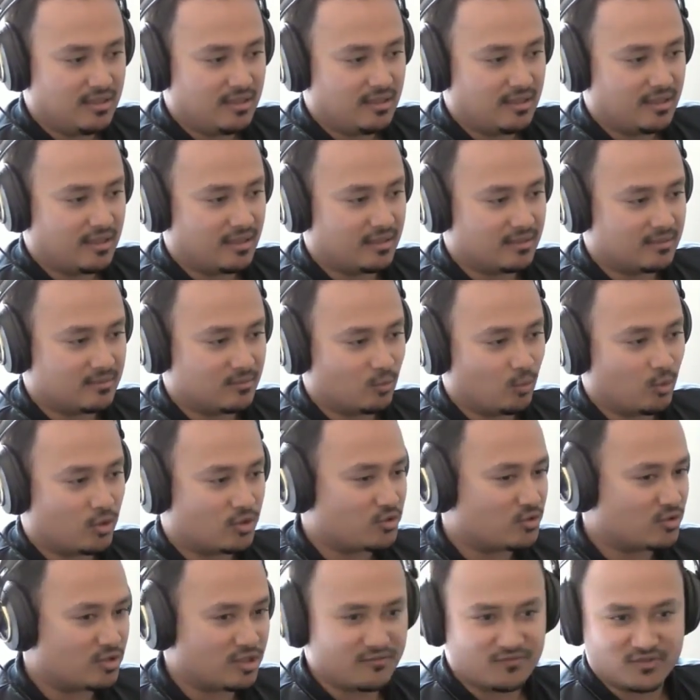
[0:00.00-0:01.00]
and
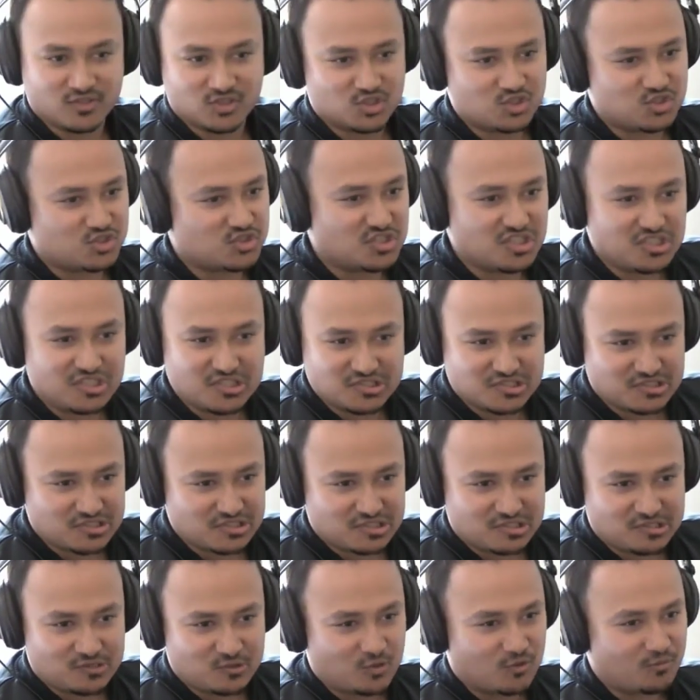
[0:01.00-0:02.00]
wondering if it's
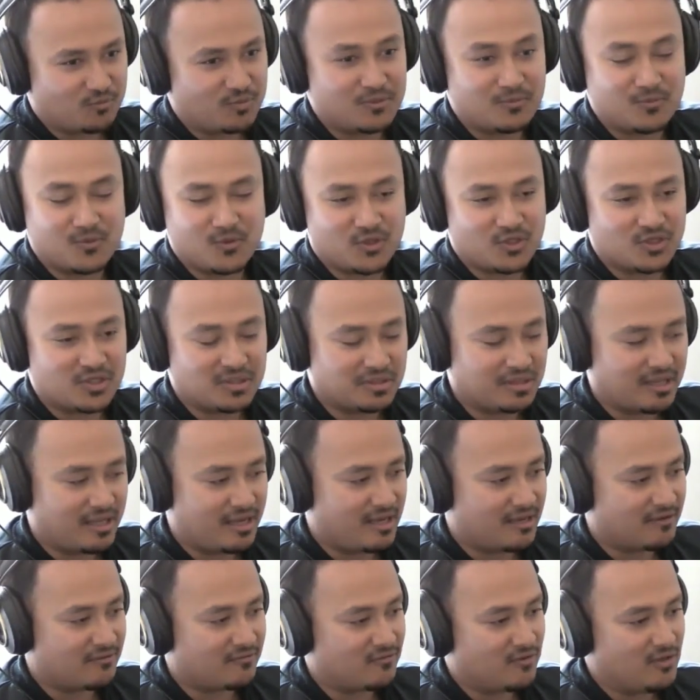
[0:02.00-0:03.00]
cheesy or if people are going to
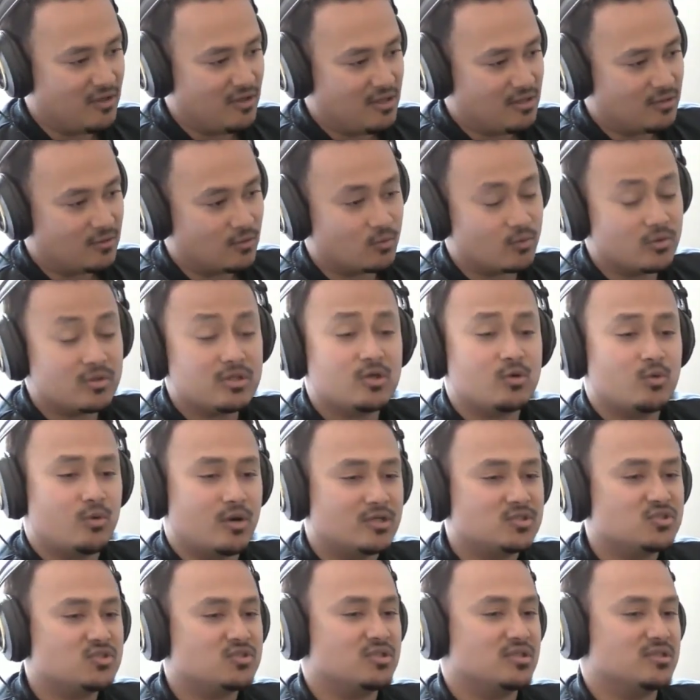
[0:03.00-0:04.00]
laugh, you're really
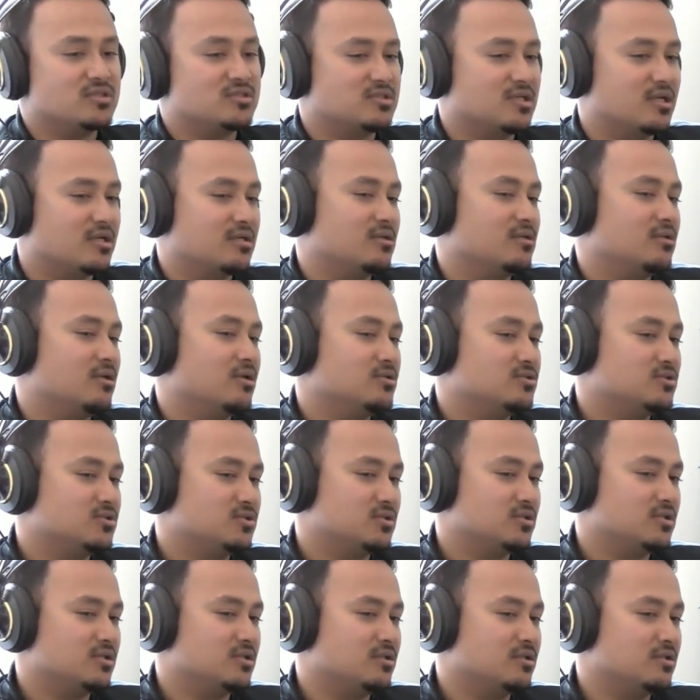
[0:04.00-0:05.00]
questioning
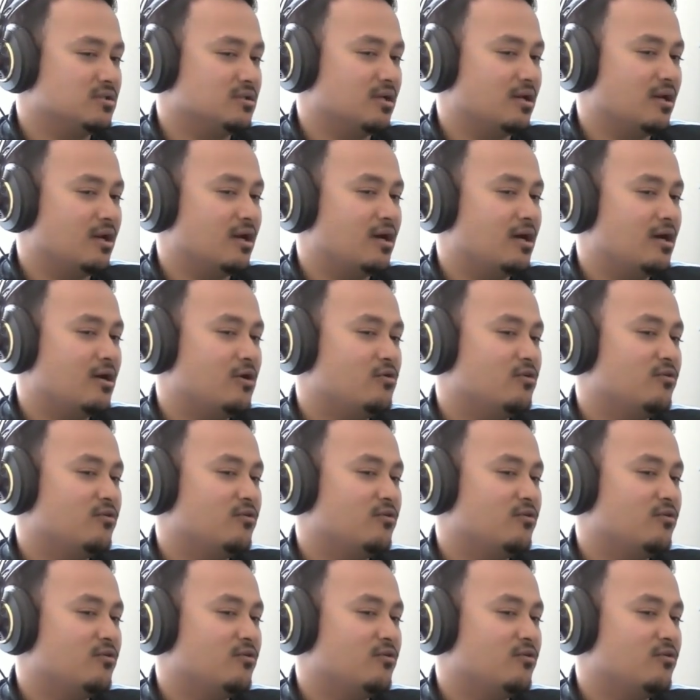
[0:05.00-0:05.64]
psychologically how